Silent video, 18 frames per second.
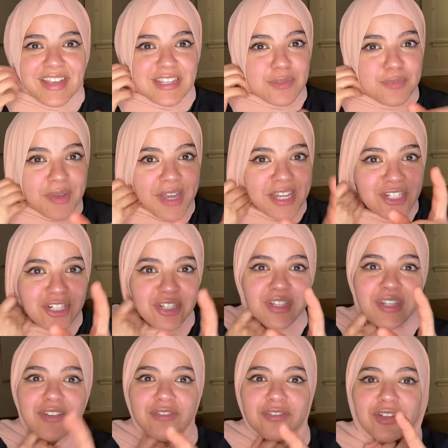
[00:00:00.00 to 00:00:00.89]

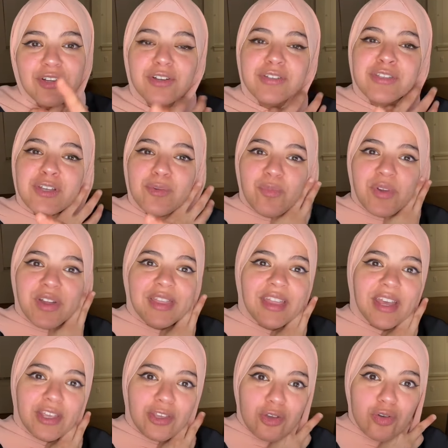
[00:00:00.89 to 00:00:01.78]
especially if you go
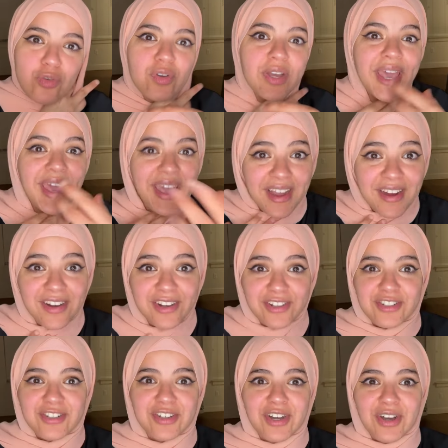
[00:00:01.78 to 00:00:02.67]
somewhere that you
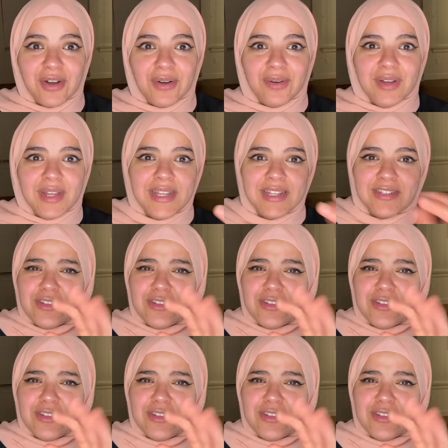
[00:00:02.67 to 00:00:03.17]
care to go.